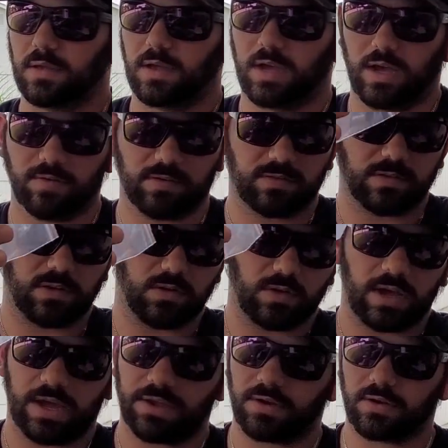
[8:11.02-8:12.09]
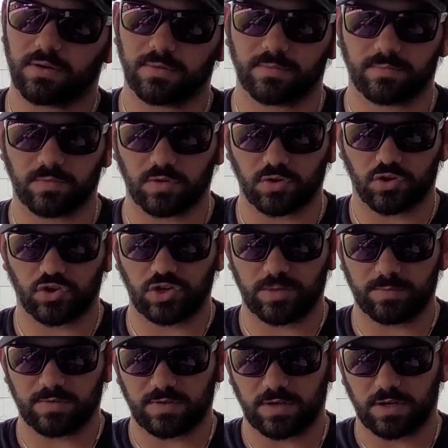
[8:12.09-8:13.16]
Obviously you got your
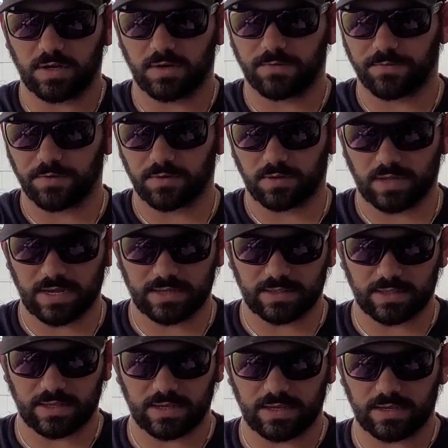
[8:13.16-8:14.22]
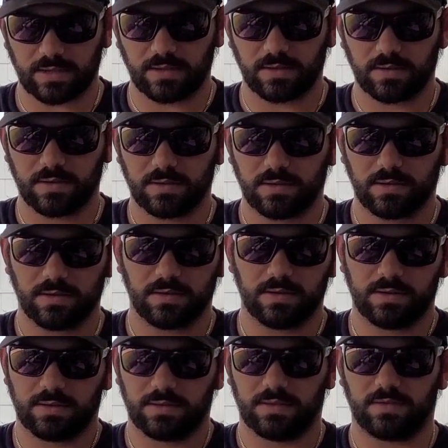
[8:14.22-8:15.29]
shims here for your line lay.
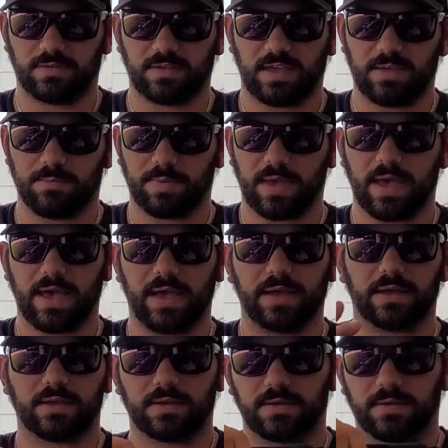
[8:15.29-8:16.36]
The same bag.